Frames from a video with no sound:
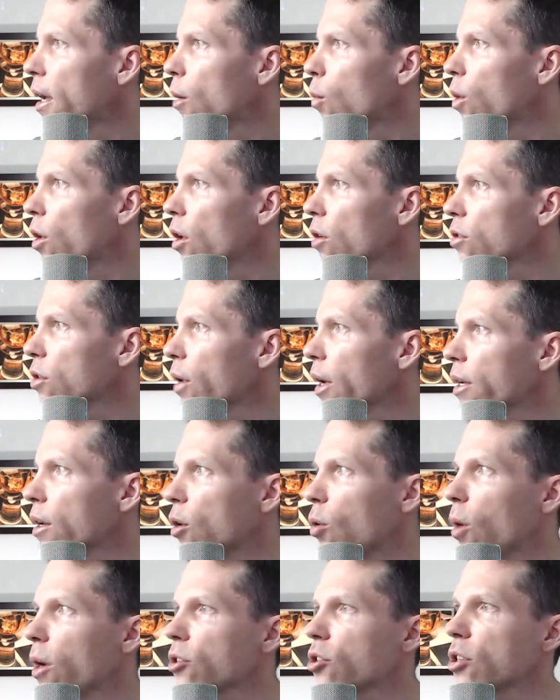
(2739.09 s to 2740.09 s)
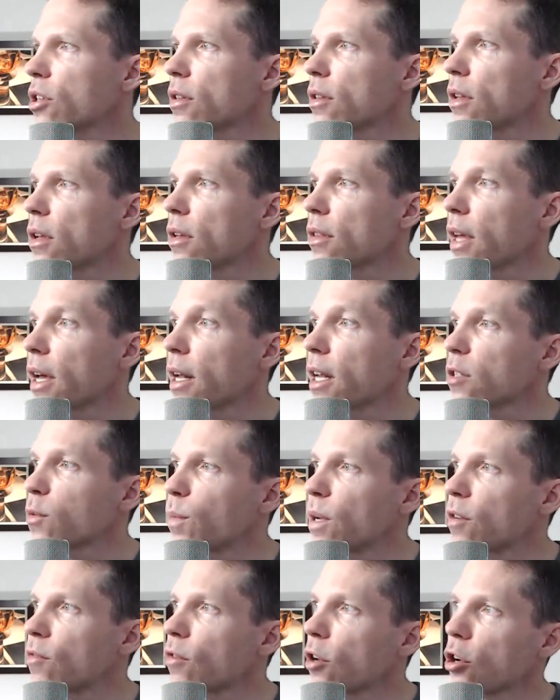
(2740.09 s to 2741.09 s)
We also had a question that has
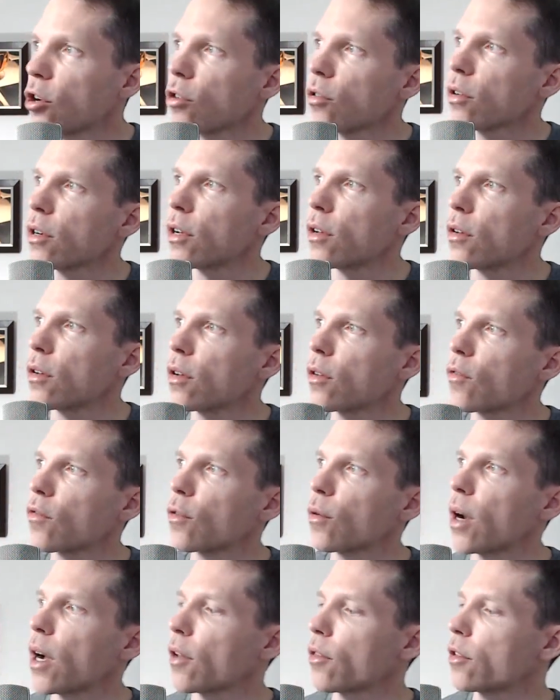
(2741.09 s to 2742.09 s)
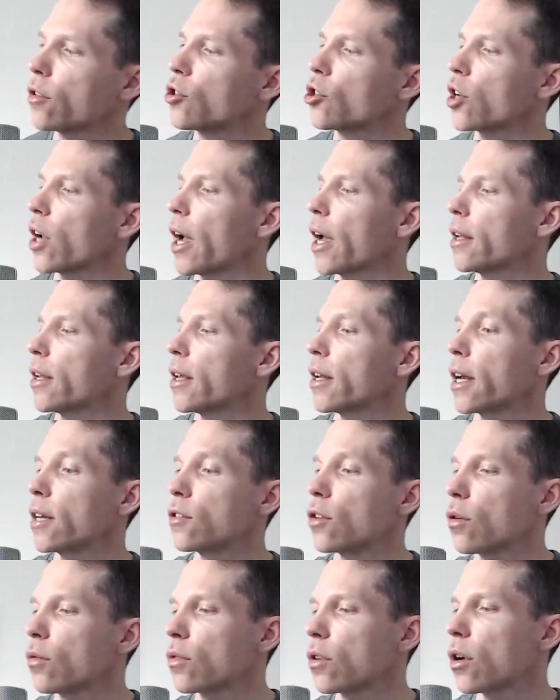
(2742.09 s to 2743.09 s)
been recurring throughout the chat, and I
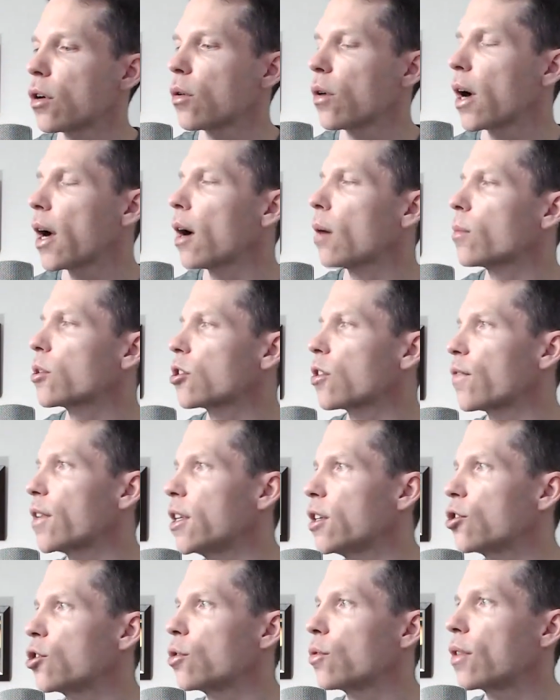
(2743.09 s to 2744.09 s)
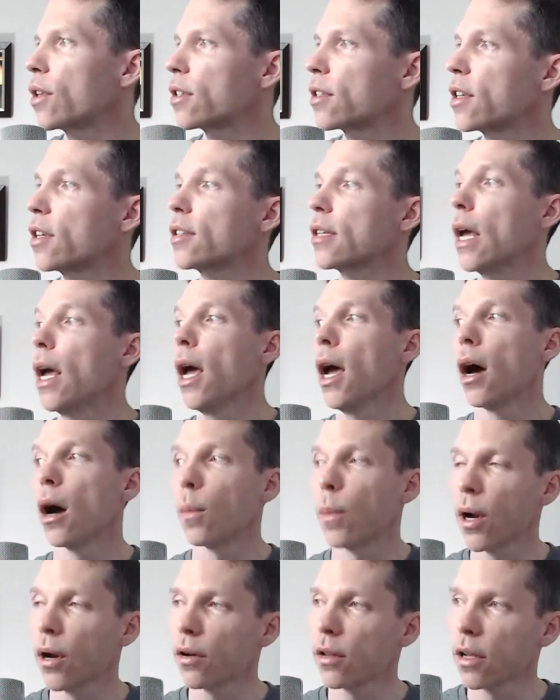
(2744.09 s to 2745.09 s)
don't know how much of an issue this is.
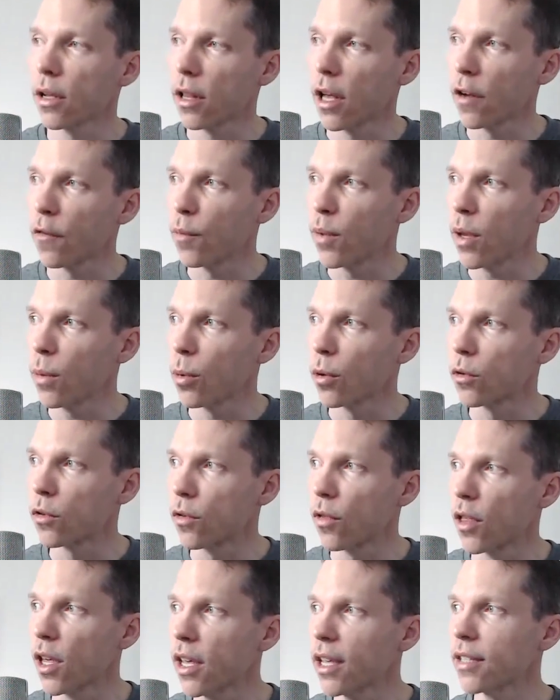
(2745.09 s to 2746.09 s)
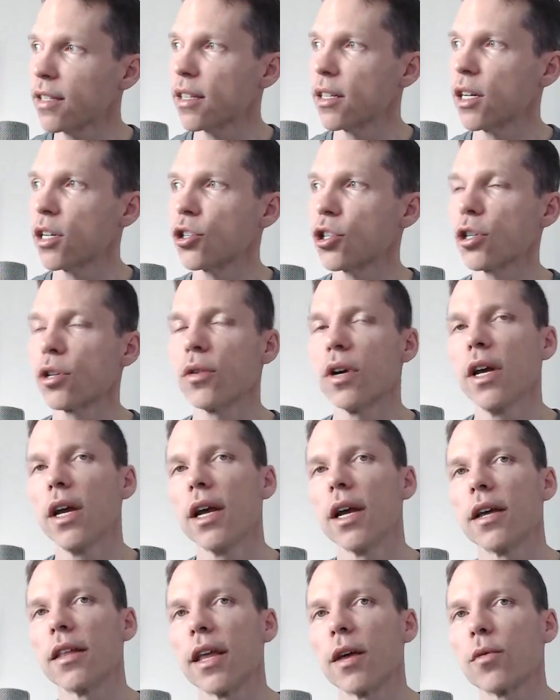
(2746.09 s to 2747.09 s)
Apparently, a lot of people think it's an issue,
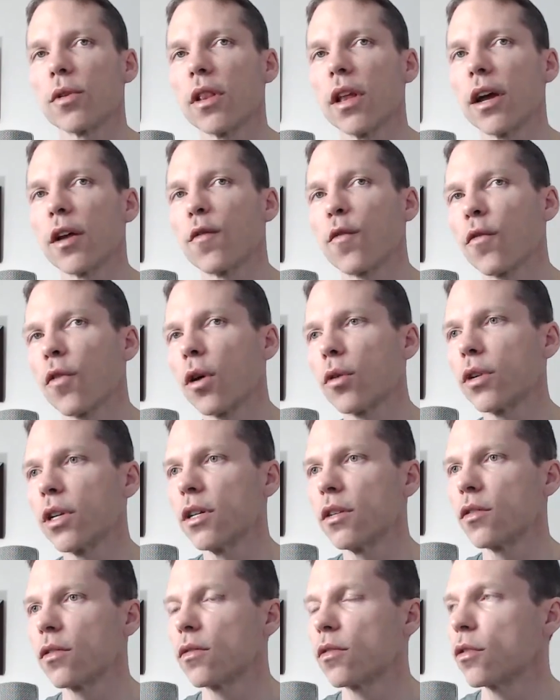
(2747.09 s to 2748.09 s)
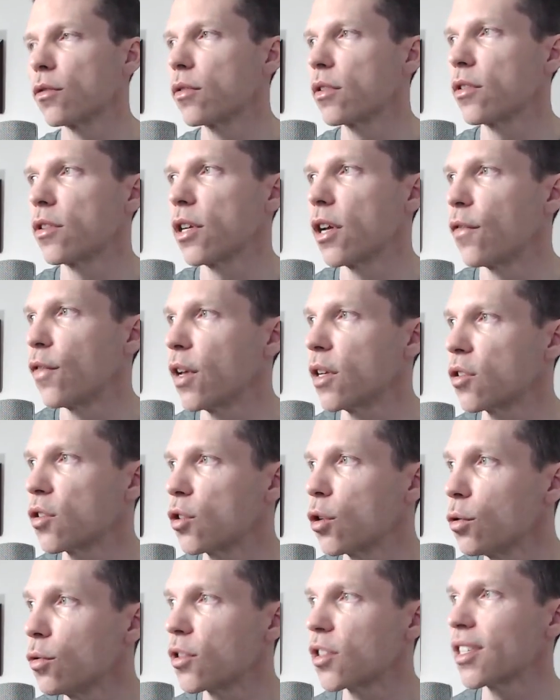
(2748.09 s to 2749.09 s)
and they would like Frodi to give his
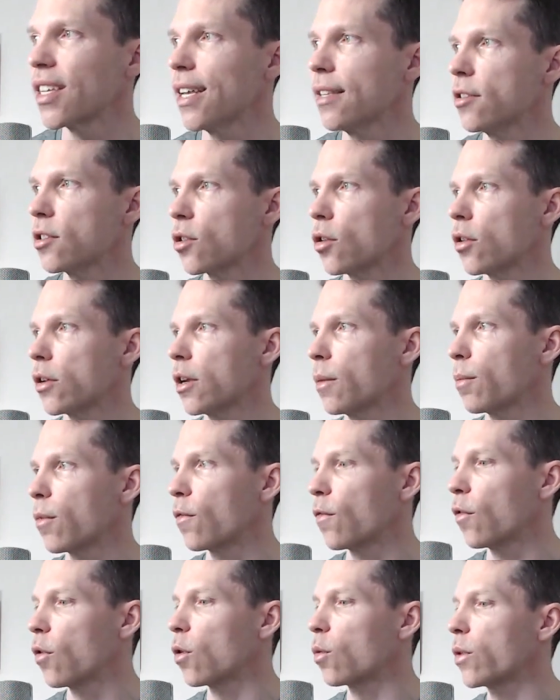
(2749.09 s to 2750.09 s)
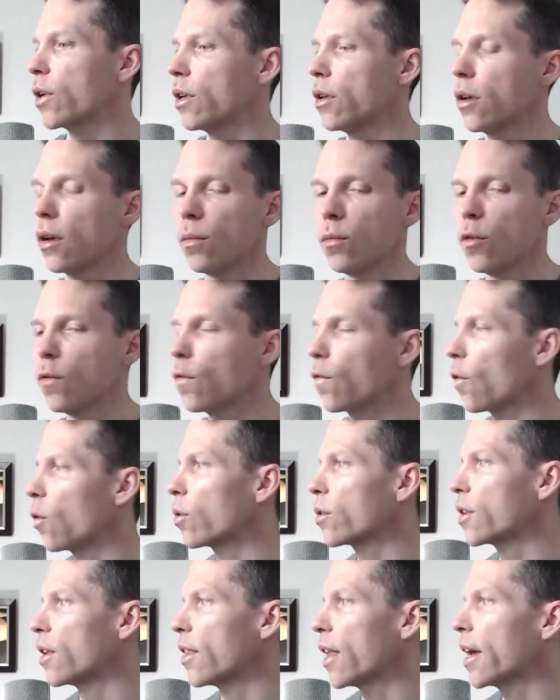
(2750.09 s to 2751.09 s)
2 cents on it before we move
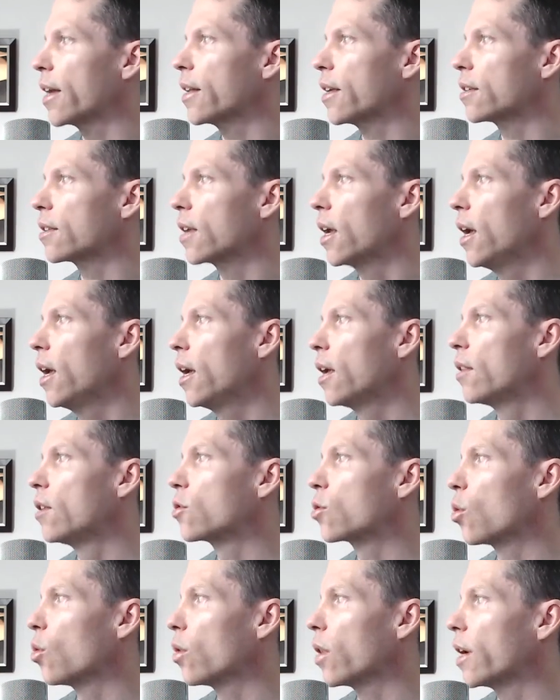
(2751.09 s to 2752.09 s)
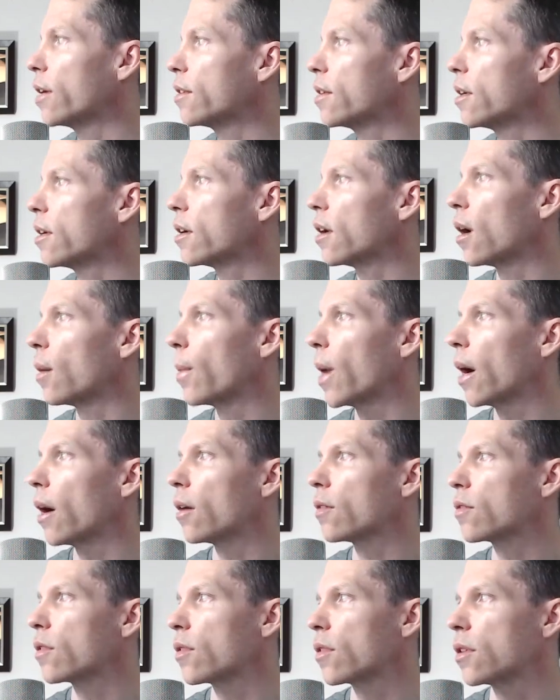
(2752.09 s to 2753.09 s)
forward, and that is this whole idea
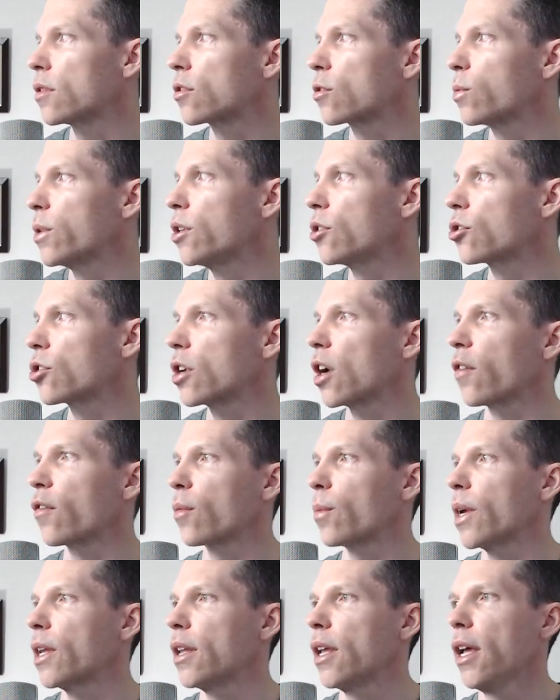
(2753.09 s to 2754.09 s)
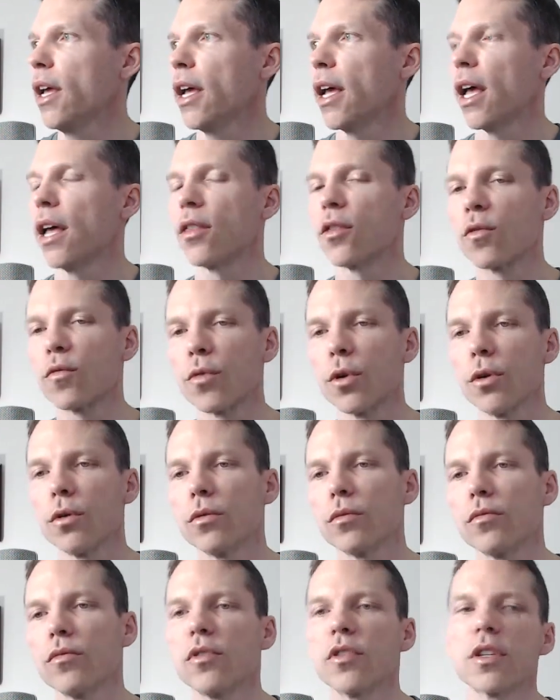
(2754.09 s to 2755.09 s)
about the Swedish government and the
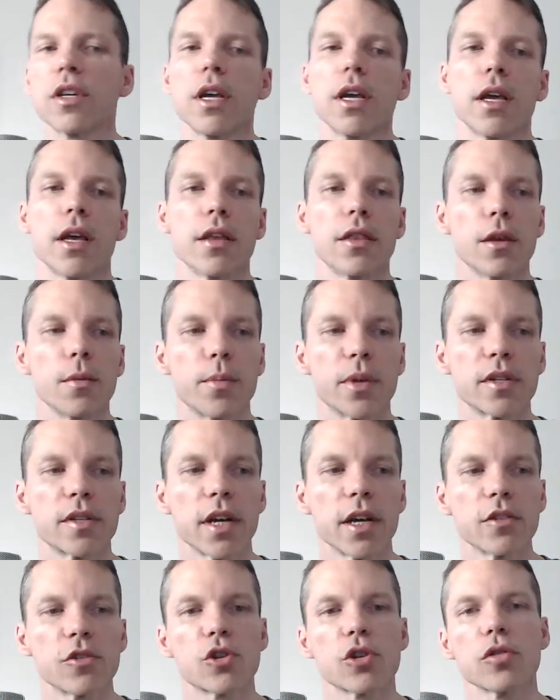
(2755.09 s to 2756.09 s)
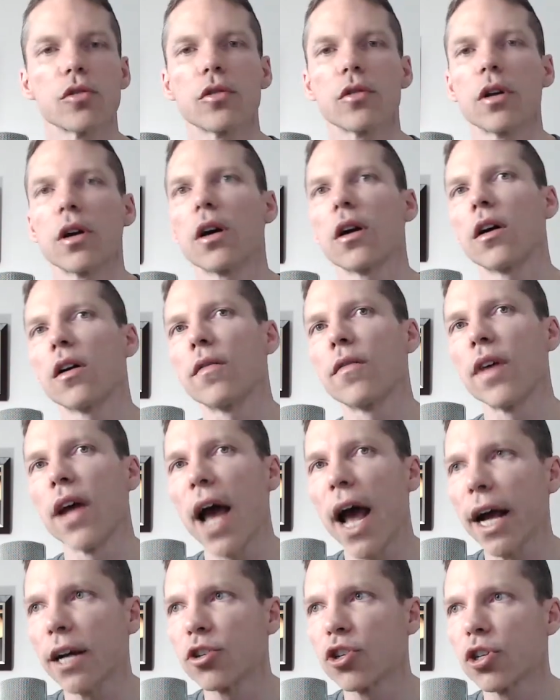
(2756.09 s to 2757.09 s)
runes and the potential of
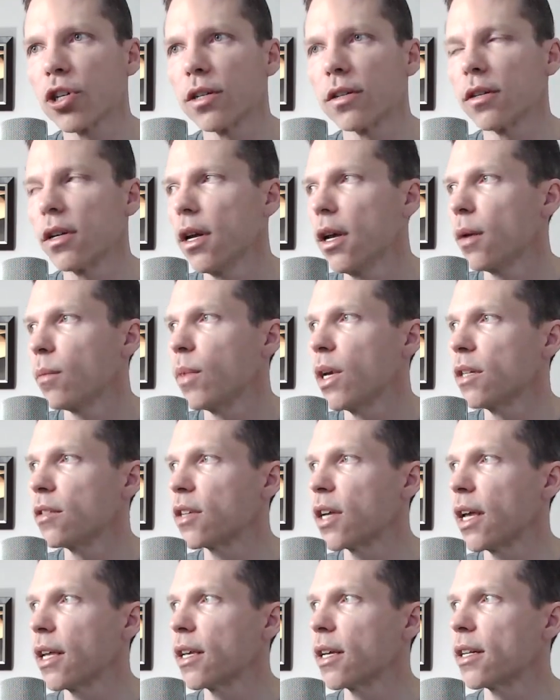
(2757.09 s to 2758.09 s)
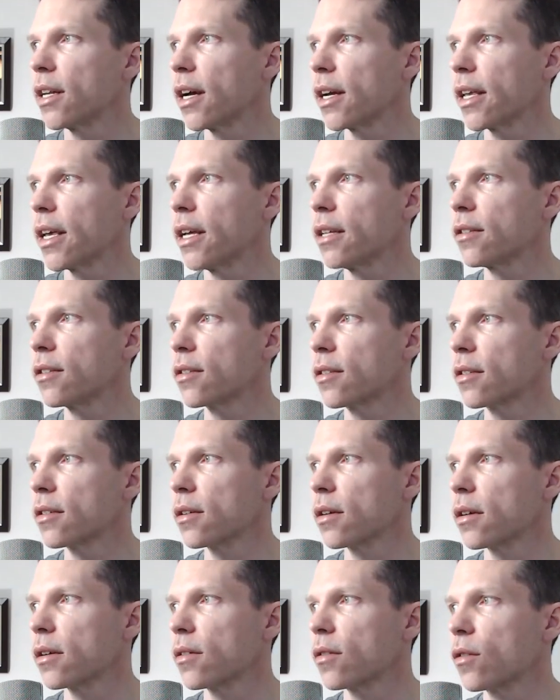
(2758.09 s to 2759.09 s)
action being taken against
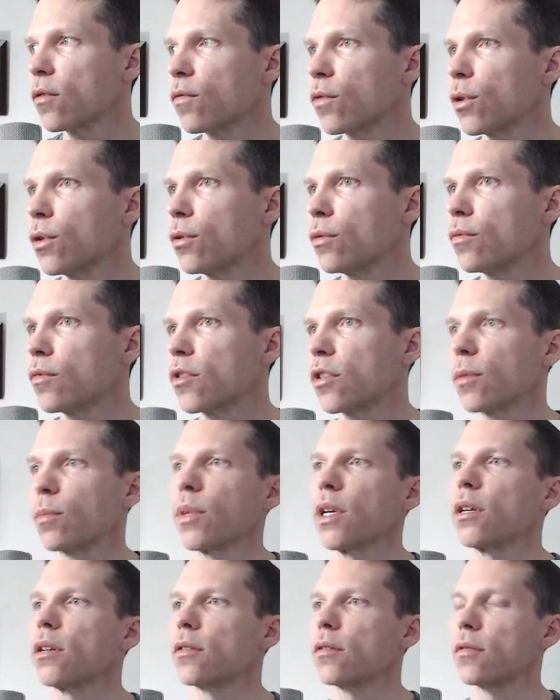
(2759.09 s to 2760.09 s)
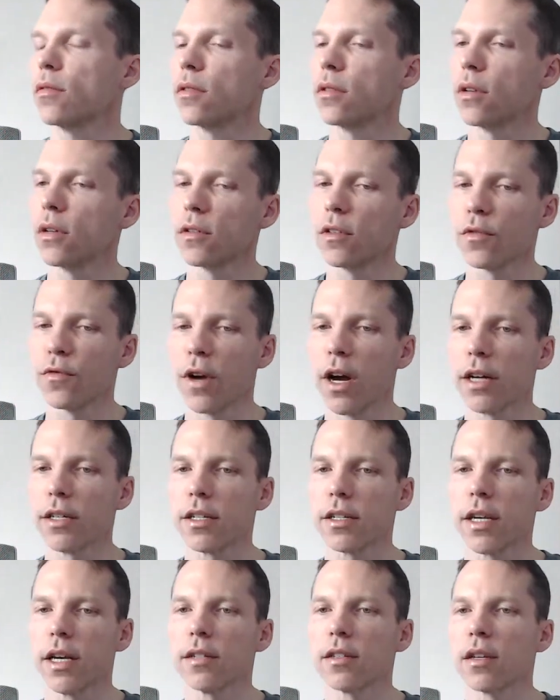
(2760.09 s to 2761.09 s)
the runes being defined
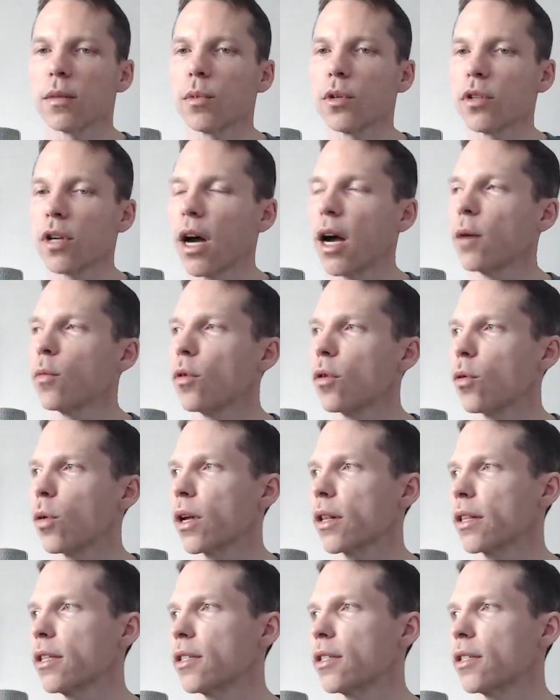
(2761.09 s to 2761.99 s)
as hate symbols. I will quickly